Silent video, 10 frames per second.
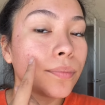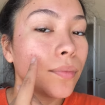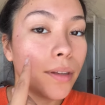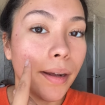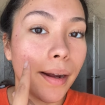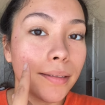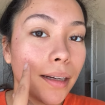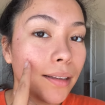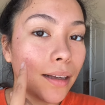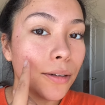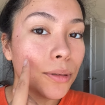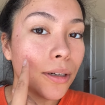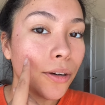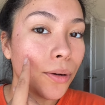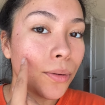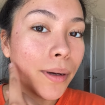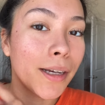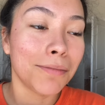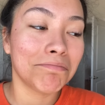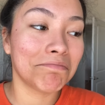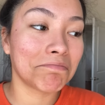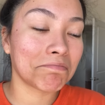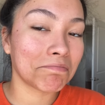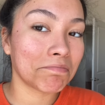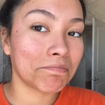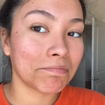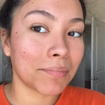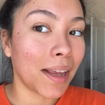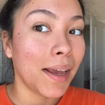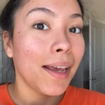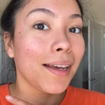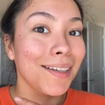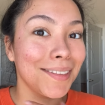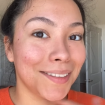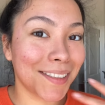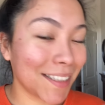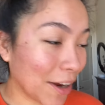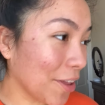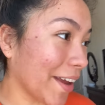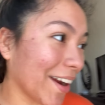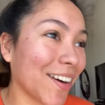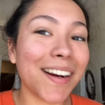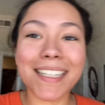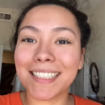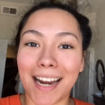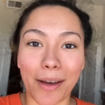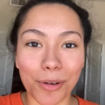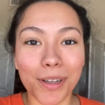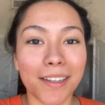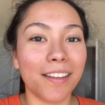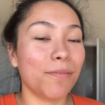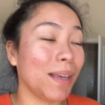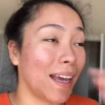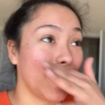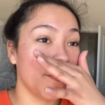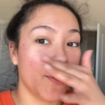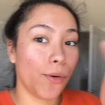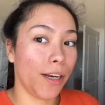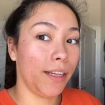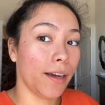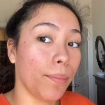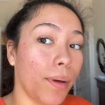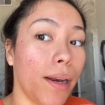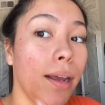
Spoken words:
Deadass, I thought it was gonna go away. It's still there. Is it ever gonna leave me? I have no idea, but